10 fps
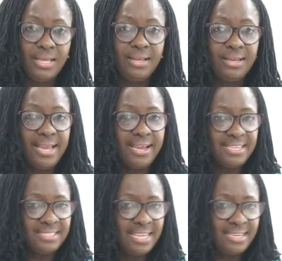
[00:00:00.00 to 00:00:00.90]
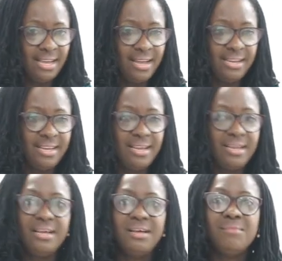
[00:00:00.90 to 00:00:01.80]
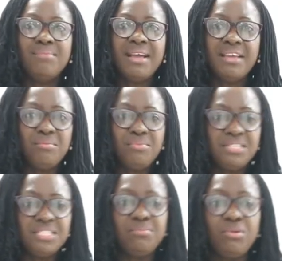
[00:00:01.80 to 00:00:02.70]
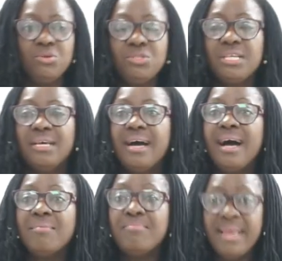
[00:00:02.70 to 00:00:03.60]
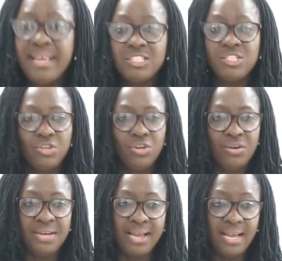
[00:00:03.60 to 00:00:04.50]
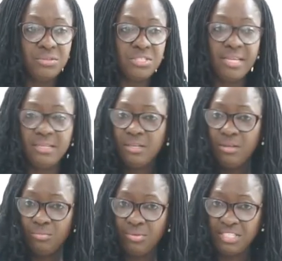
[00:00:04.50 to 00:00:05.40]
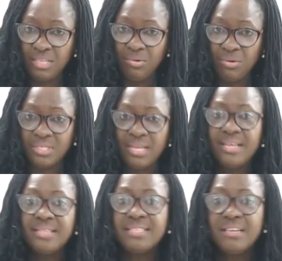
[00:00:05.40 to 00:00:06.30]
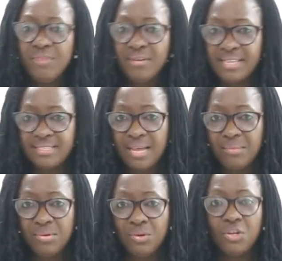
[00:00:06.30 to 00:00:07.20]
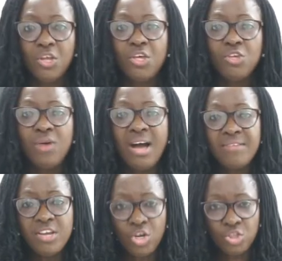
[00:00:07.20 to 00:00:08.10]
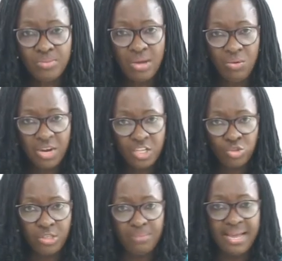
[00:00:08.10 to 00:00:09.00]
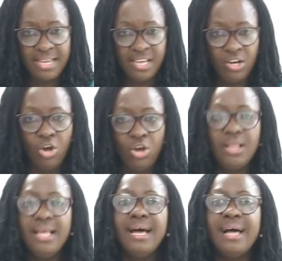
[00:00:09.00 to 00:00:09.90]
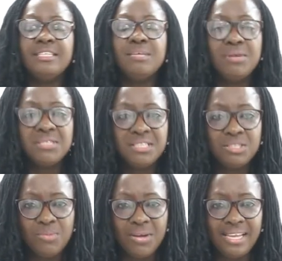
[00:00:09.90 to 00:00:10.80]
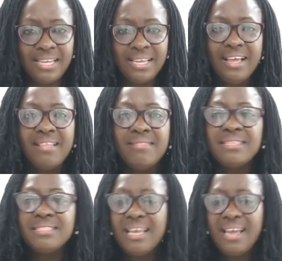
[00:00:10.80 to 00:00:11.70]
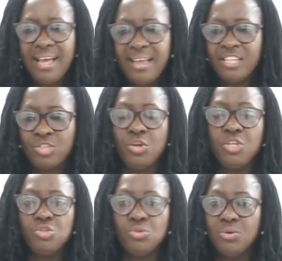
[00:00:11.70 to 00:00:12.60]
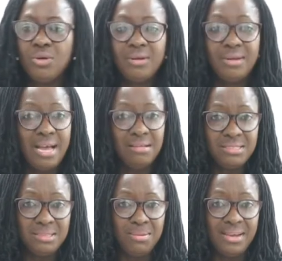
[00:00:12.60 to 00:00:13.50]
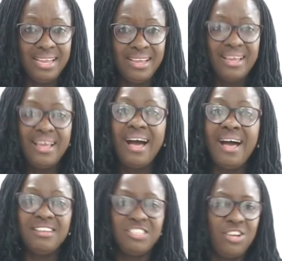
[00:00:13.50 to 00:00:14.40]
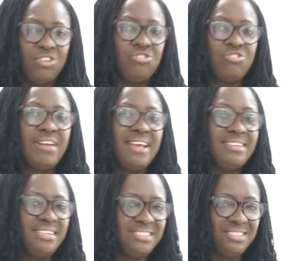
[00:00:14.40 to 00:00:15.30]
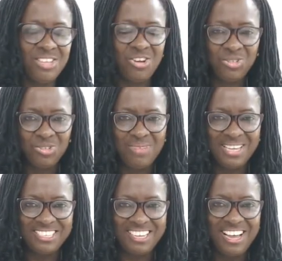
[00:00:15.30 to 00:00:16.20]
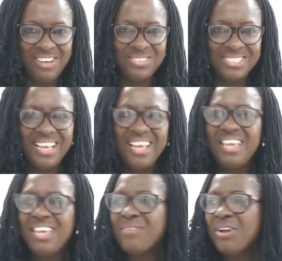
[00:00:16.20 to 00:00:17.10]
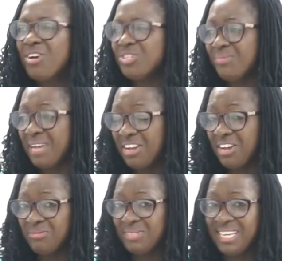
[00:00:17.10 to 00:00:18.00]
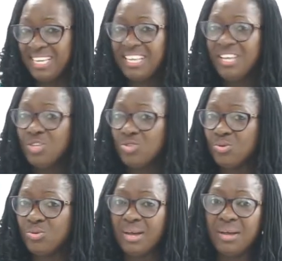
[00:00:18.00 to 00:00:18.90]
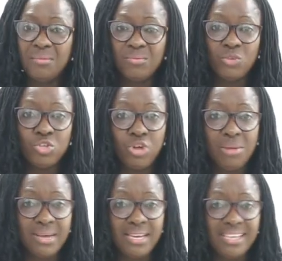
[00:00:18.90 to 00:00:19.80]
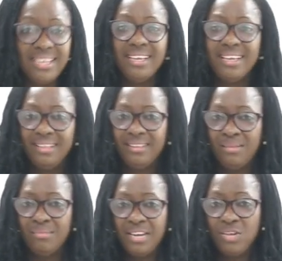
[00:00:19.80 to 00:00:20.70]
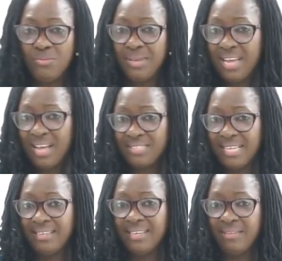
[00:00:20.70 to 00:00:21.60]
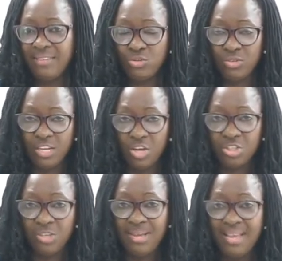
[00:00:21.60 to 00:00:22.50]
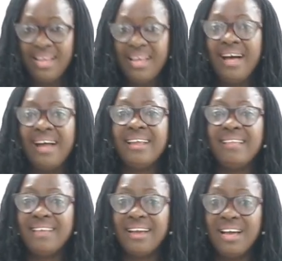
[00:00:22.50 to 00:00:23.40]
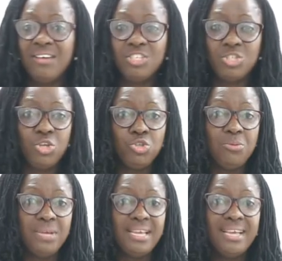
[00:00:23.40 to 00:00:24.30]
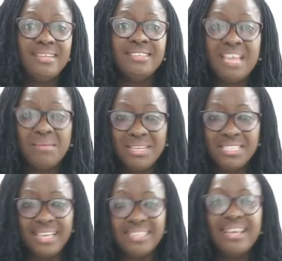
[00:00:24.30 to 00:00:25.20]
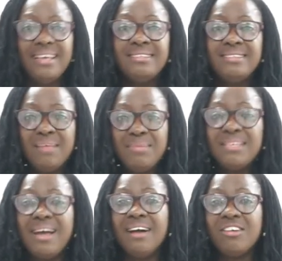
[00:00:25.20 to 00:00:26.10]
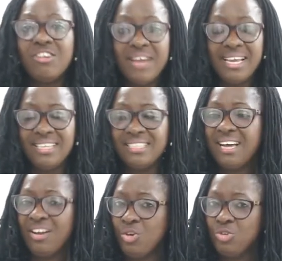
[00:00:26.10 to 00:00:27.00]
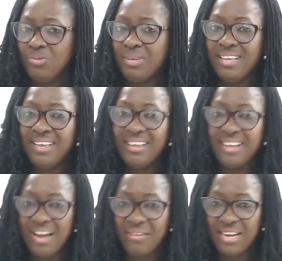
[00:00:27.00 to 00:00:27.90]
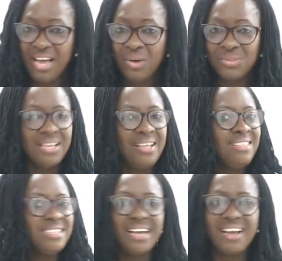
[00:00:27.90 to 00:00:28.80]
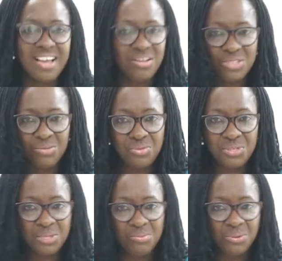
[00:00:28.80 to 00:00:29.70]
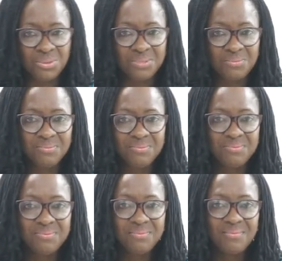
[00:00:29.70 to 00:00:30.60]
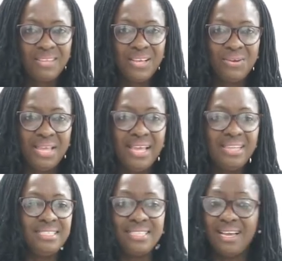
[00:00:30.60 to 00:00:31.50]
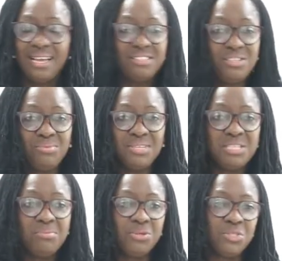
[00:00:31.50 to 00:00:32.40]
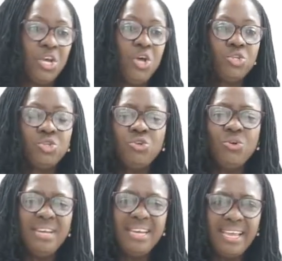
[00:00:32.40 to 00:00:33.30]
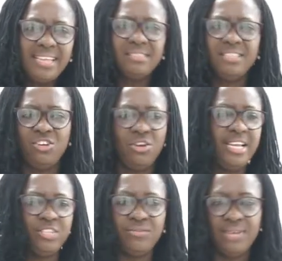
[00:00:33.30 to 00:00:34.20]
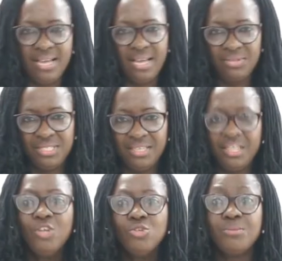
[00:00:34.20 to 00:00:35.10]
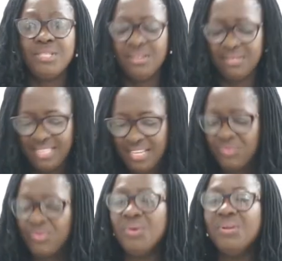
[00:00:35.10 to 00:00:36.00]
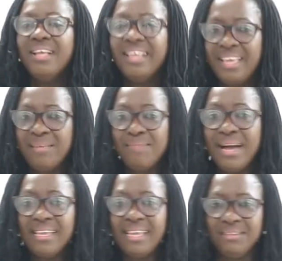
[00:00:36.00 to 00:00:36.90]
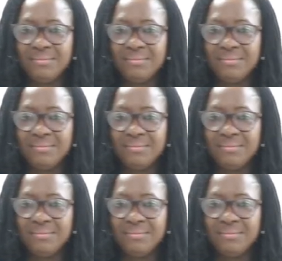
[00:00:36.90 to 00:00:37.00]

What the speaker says: Like I said earlier, banking principles are based on accounting principles. Say for example, you have a customer walk into the banking hall and deposits money. The teller is going to count the money and credit the customer's account. If a customer comes in to withdraw money, the money will be counted, given to the customer, and then the account is going to be debited. Debit and credit are going to be carried out. These are accounting principles. Okay, these are accounting principles. So you need the knowledge of accounting to be successful in banking.